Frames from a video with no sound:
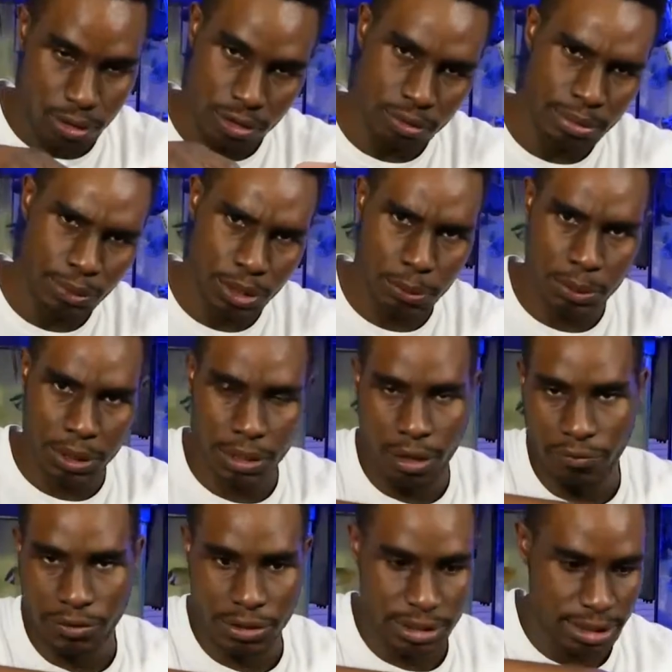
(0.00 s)
you may want to put it
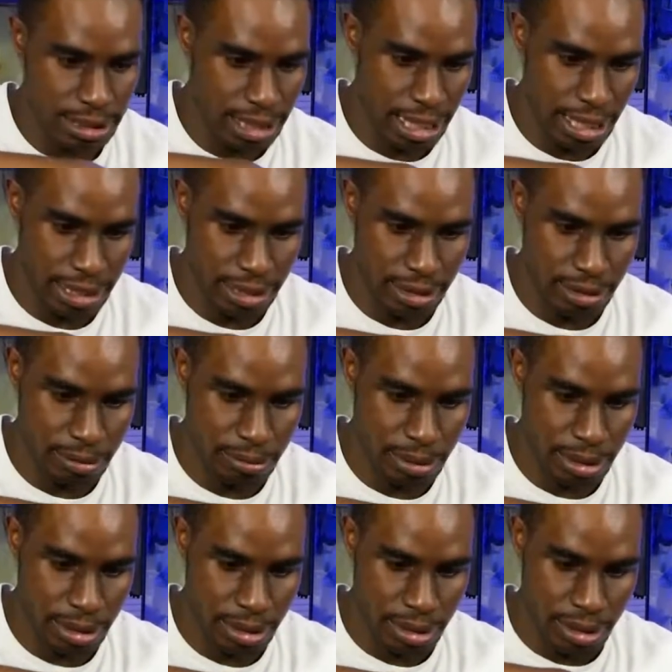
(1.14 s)
off to the side a little
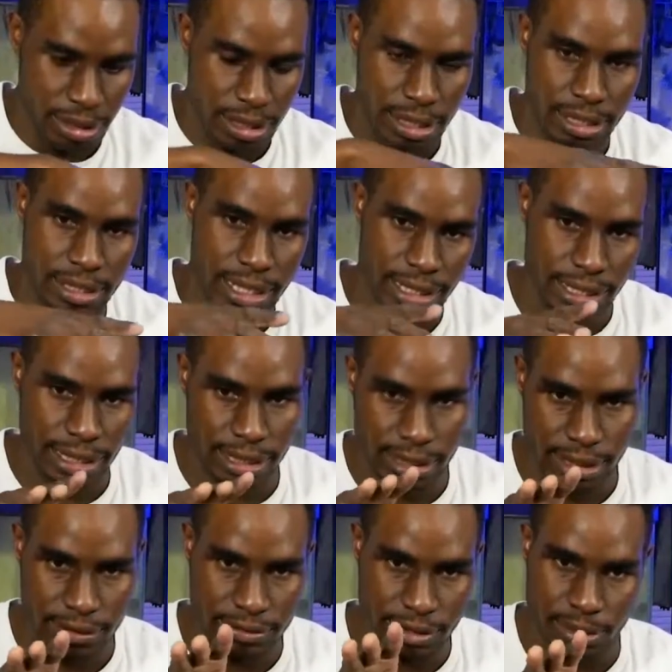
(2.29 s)
bit, and that kind of
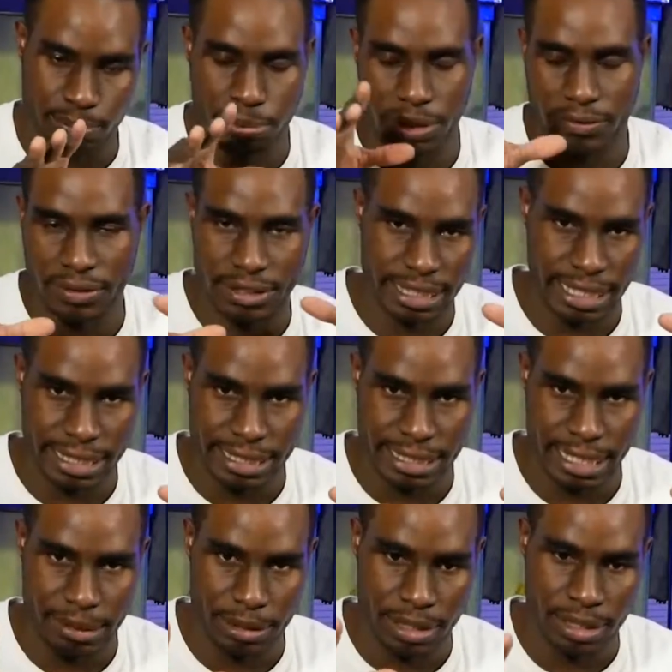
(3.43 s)
gives it a bit of a
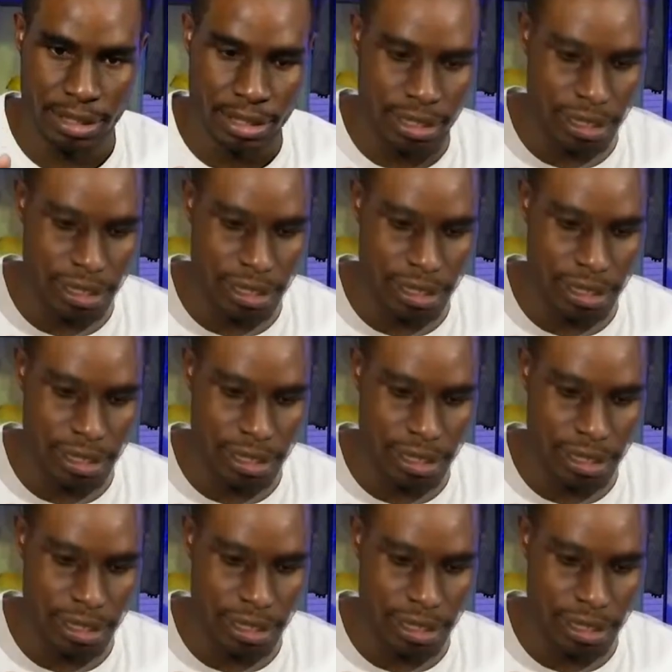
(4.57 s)
dynamic.